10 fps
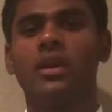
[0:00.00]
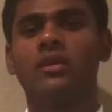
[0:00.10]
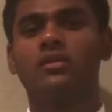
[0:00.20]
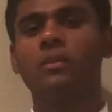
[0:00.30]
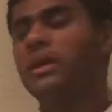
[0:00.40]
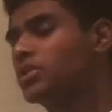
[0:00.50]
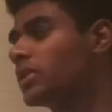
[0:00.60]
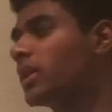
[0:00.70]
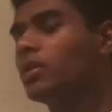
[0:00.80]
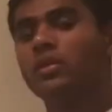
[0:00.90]
So make sure
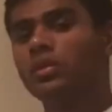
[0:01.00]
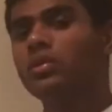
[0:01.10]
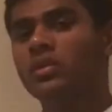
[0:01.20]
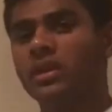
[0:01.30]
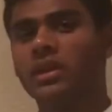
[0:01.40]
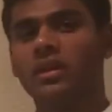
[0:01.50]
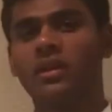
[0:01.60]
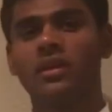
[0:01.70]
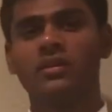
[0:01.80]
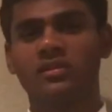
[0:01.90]
that you're using
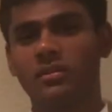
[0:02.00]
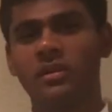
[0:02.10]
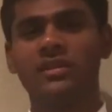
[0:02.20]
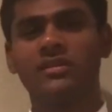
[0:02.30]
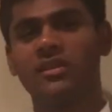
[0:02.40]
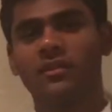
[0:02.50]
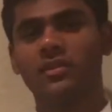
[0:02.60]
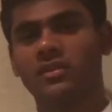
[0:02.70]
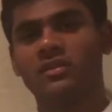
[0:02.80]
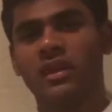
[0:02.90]
the similarities and
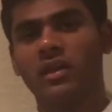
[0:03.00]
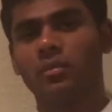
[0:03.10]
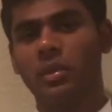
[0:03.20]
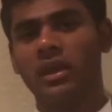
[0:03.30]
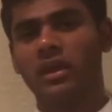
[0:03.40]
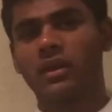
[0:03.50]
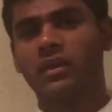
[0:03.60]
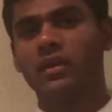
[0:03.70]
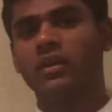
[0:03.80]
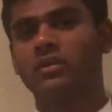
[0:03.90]
differences that you pick
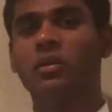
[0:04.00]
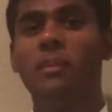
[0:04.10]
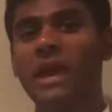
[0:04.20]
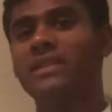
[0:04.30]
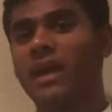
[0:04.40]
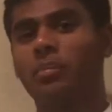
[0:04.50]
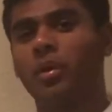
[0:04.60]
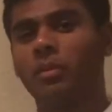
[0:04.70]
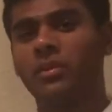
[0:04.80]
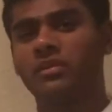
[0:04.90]
to make that
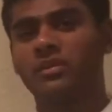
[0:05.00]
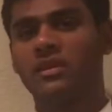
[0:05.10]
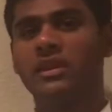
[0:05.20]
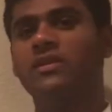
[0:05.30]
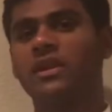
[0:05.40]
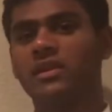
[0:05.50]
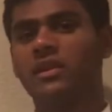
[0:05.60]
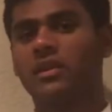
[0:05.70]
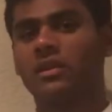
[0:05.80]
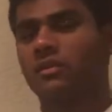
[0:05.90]
purpose even
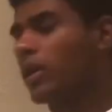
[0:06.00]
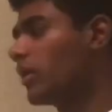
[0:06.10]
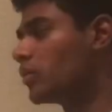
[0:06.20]
clearer, right?